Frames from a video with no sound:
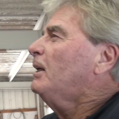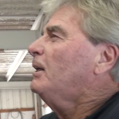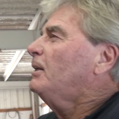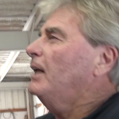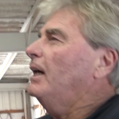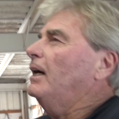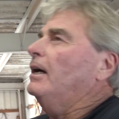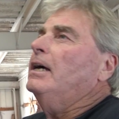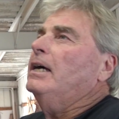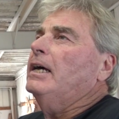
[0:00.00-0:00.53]

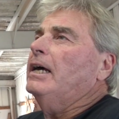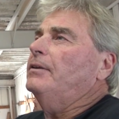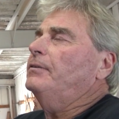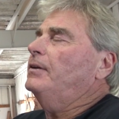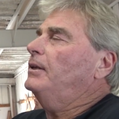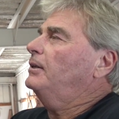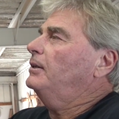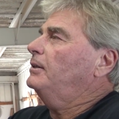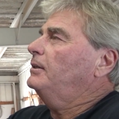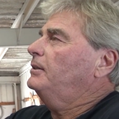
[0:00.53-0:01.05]
Yeah, and
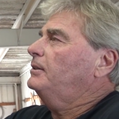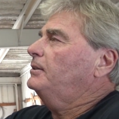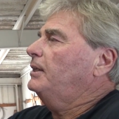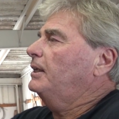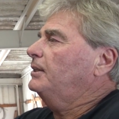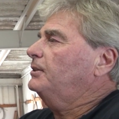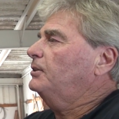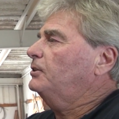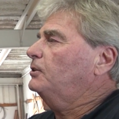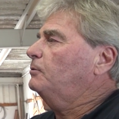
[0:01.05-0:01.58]
then it
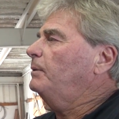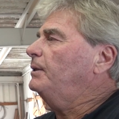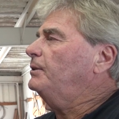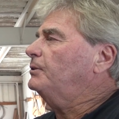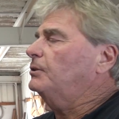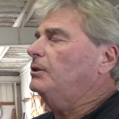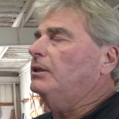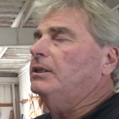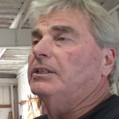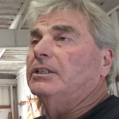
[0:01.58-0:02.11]
takes the
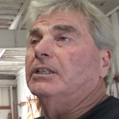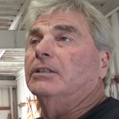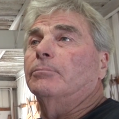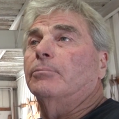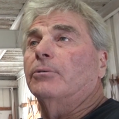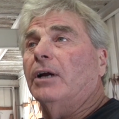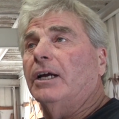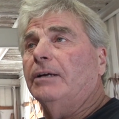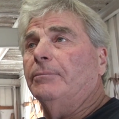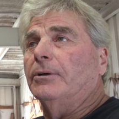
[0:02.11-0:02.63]
Smiths good, and the
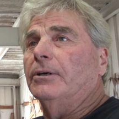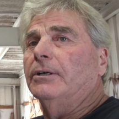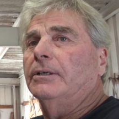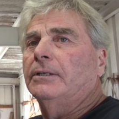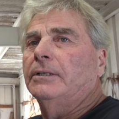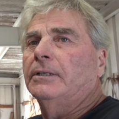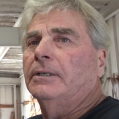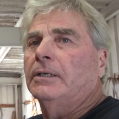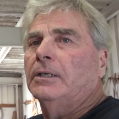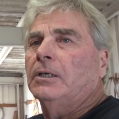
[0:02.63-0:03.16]
primer
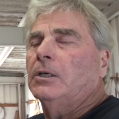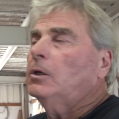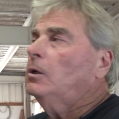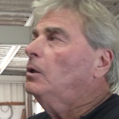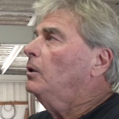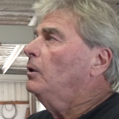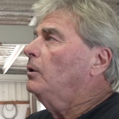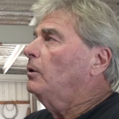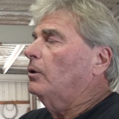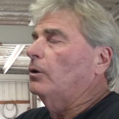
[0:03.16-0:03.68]

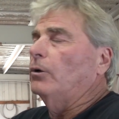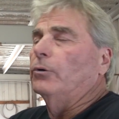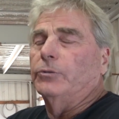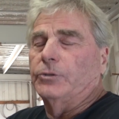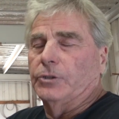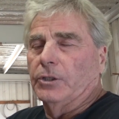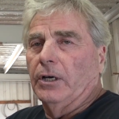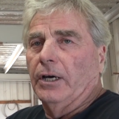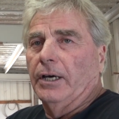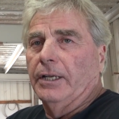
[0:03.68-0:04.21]

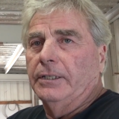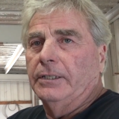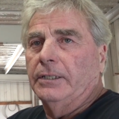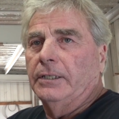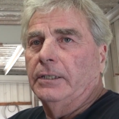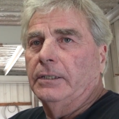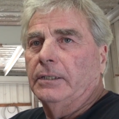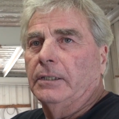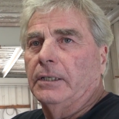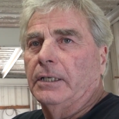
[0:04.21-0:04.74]
goes on,
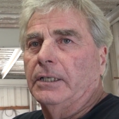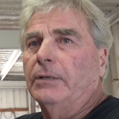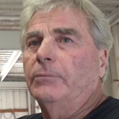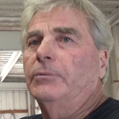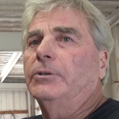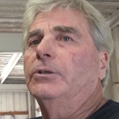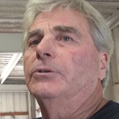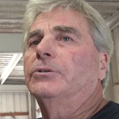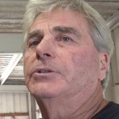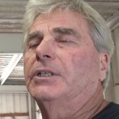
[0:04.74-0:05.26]
and then
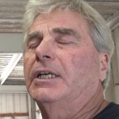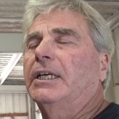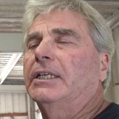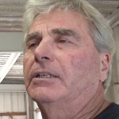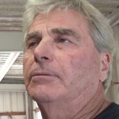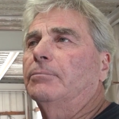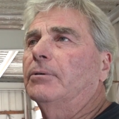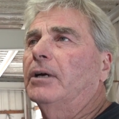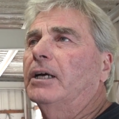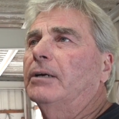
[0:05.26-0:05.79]
when you
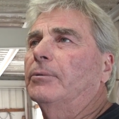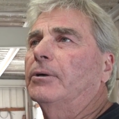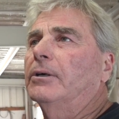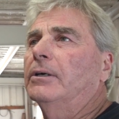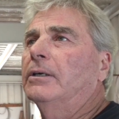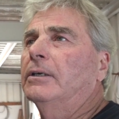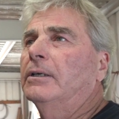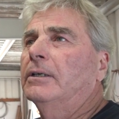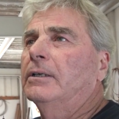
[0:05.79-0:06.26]
sand the primer,